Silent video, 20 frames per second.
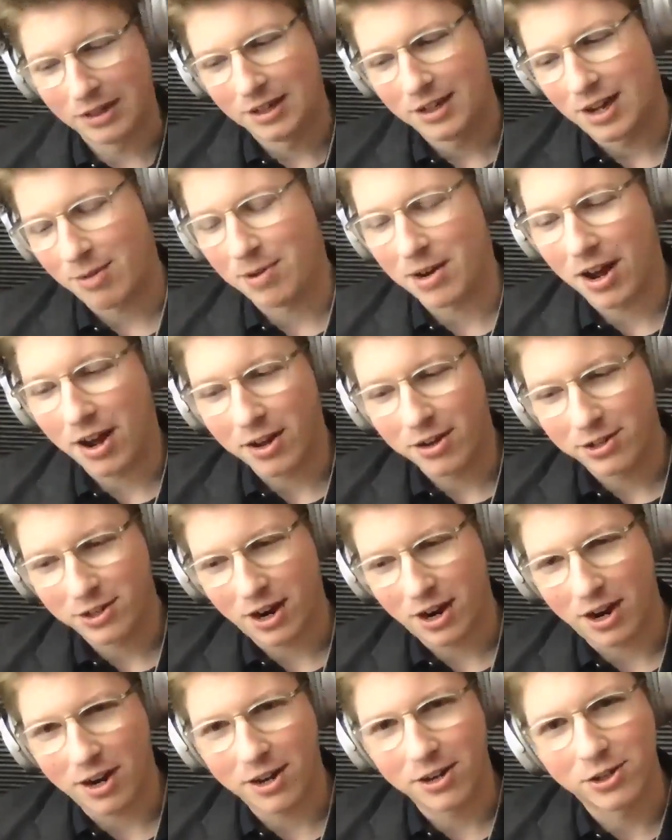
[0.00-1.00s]
I mean,
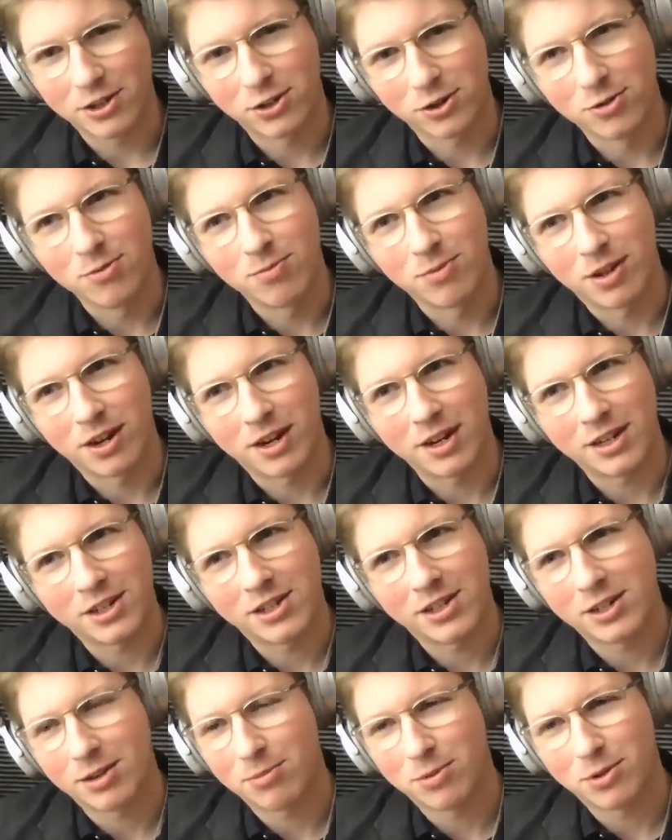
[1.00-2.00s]
I assume that it's
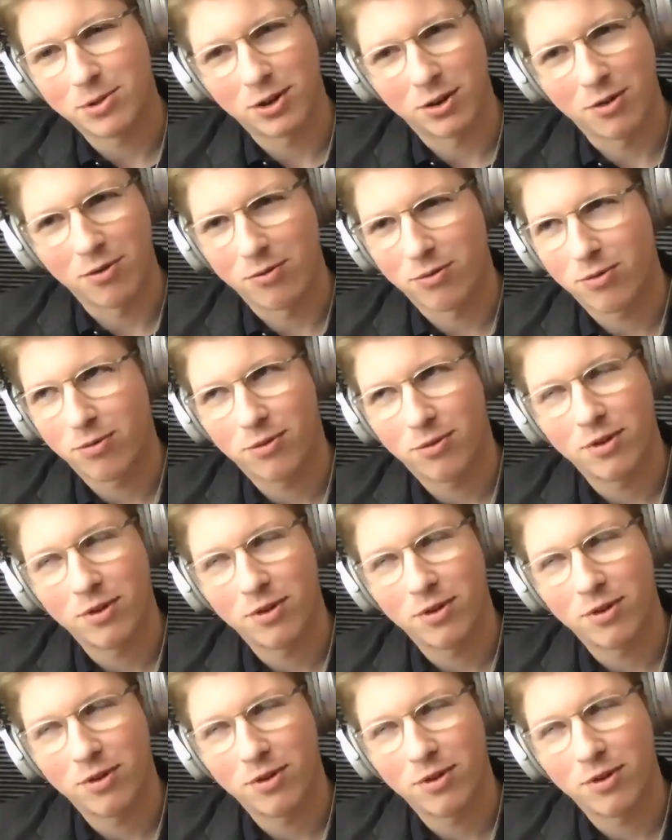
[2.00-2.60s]
some sort of,